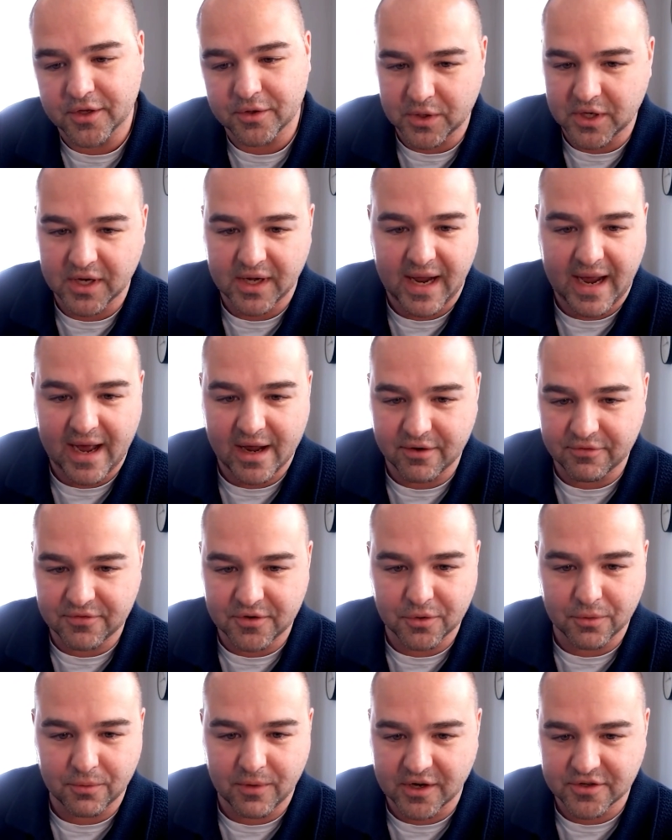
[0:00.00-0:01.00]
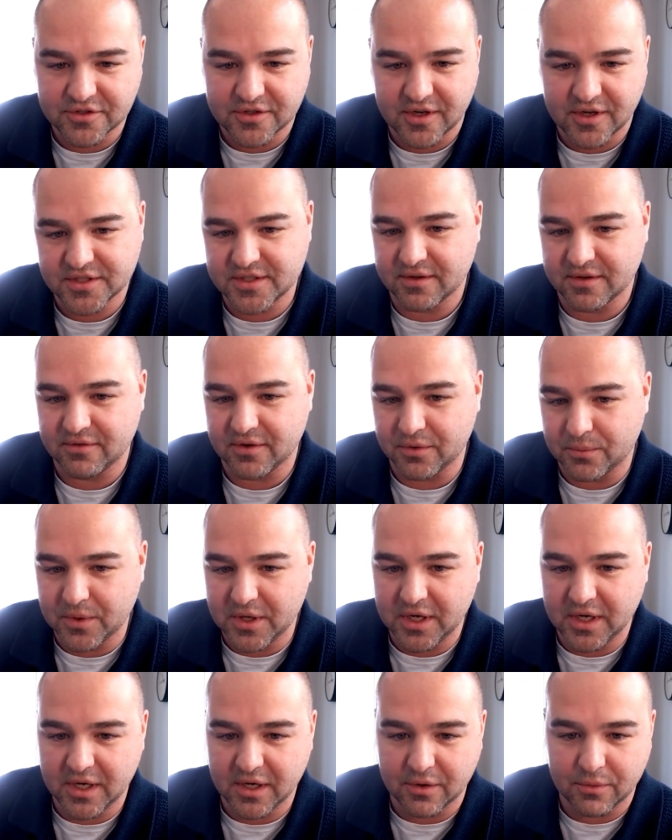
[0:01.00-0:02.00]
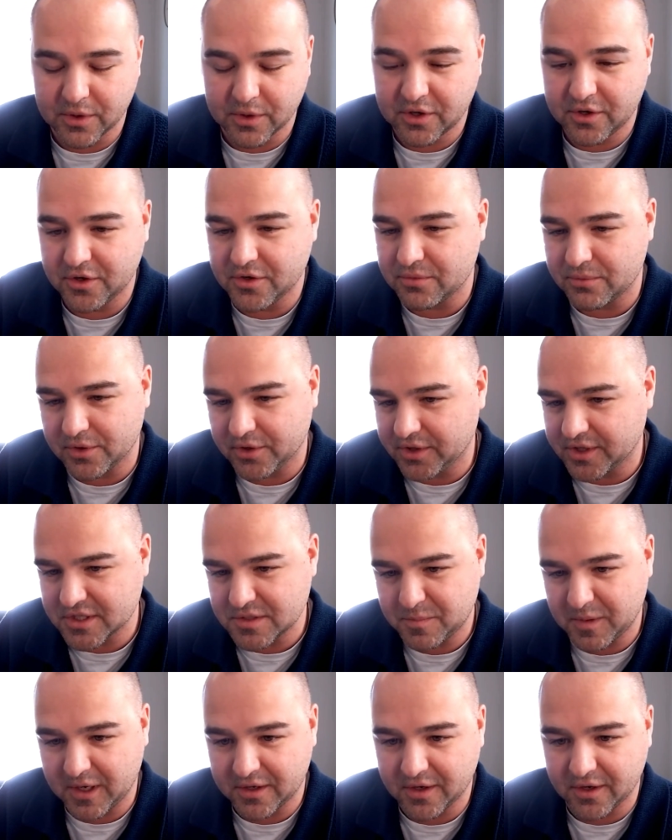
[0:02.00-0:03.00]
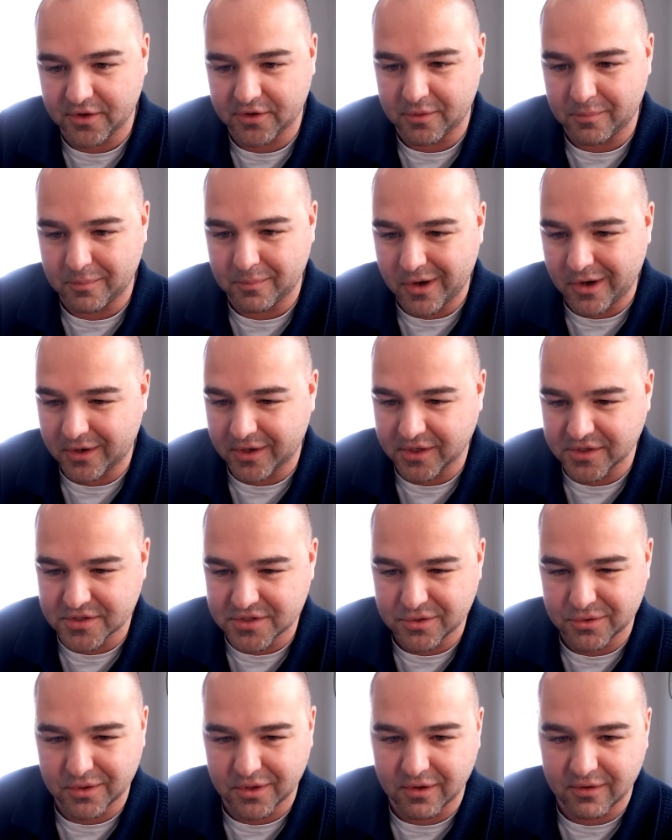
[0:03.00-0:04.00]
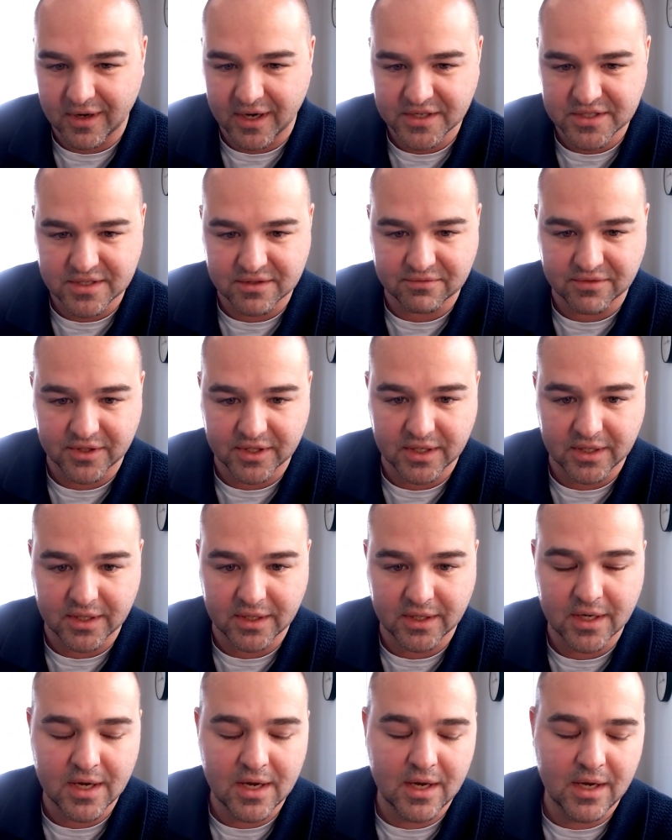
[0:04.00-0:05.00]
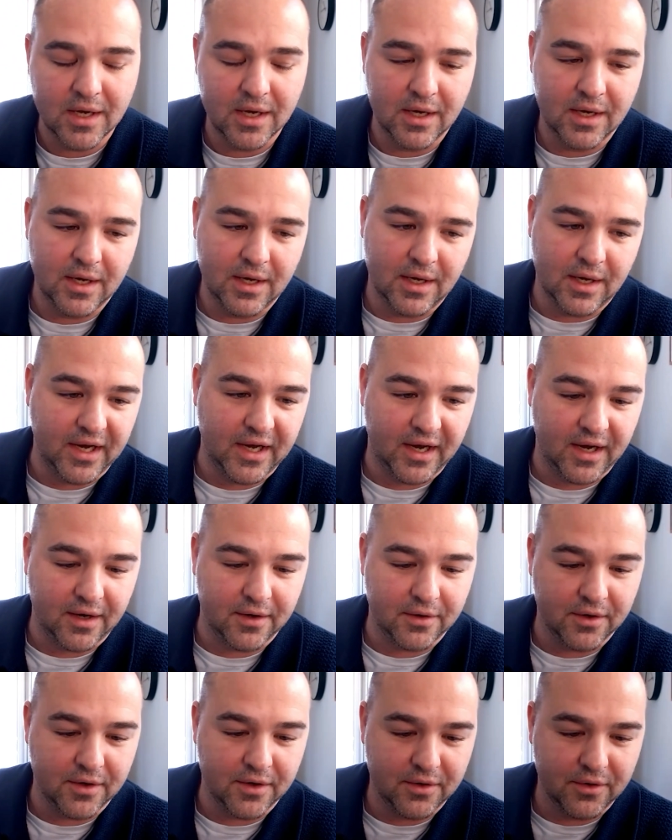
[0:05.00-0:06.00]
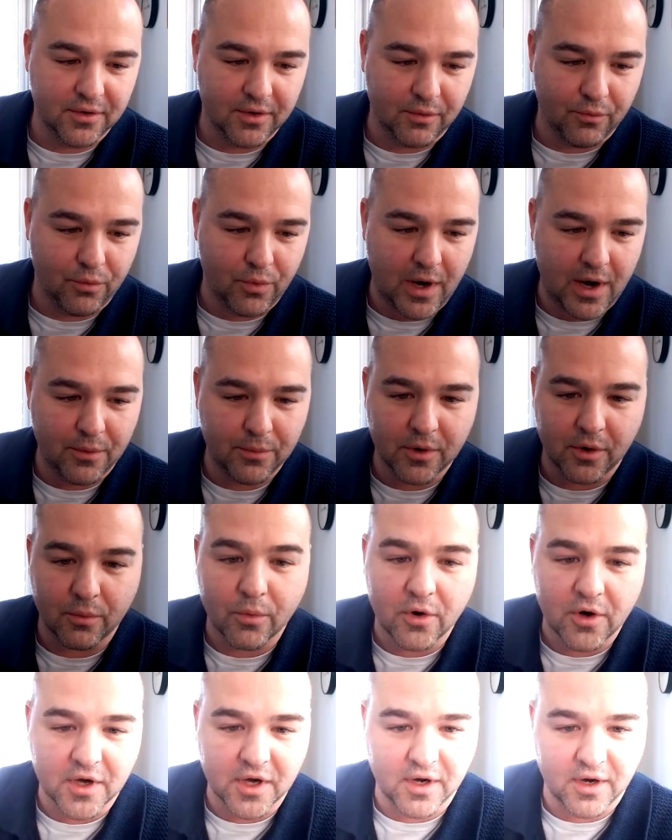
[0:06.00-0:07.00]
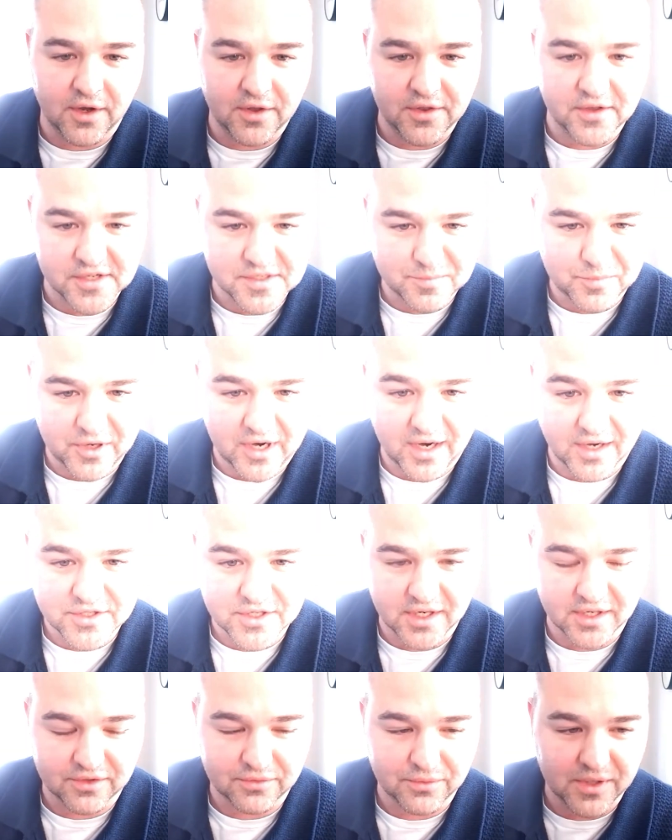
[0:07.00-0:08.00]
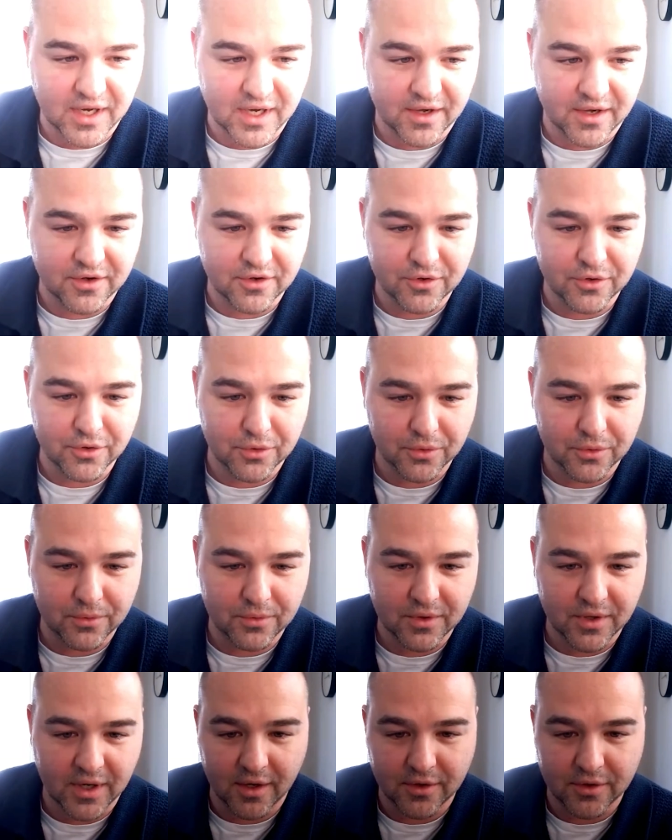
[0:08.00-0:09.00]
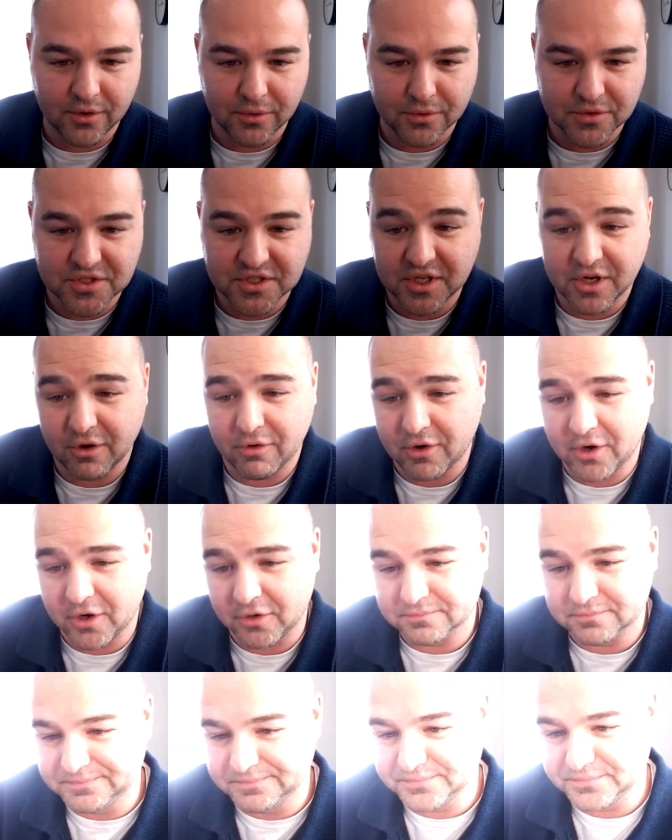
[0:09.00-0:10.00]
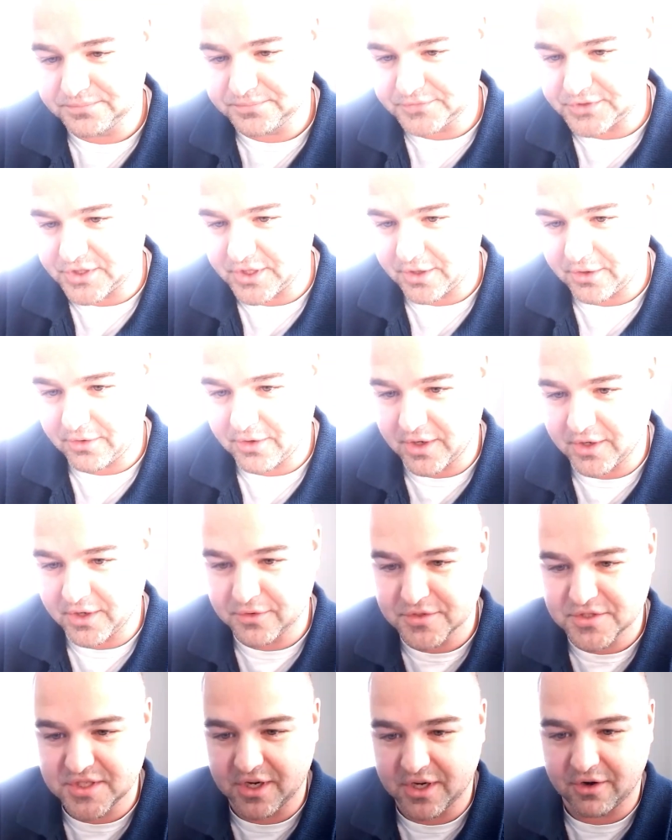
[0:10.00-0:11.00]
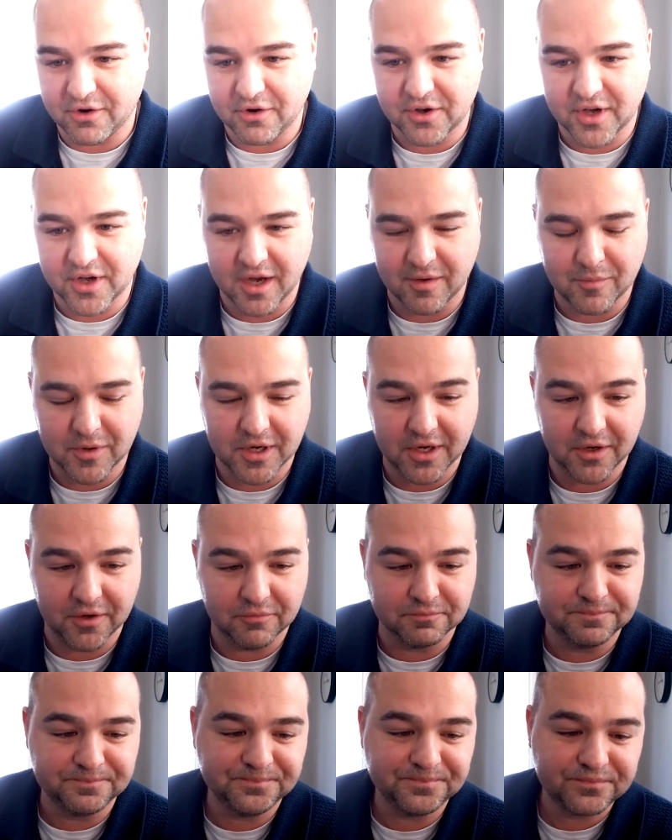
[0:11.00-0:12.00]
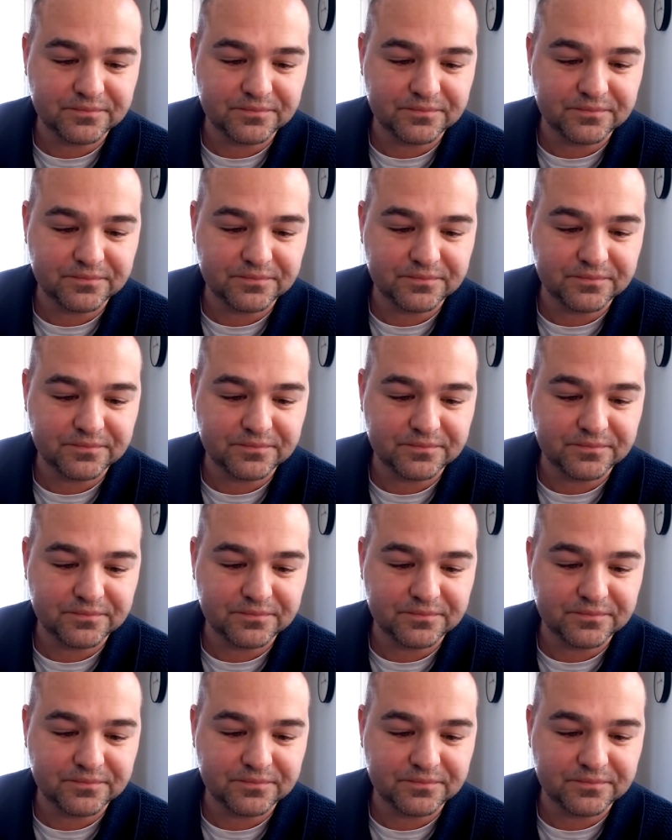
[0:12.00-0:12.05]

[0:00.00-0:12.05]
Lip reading: We could add a few restaurants every week. We couldn't really expand to other markets too aggressively. And while we were working on this project, we got a new COO. So a new COO came in.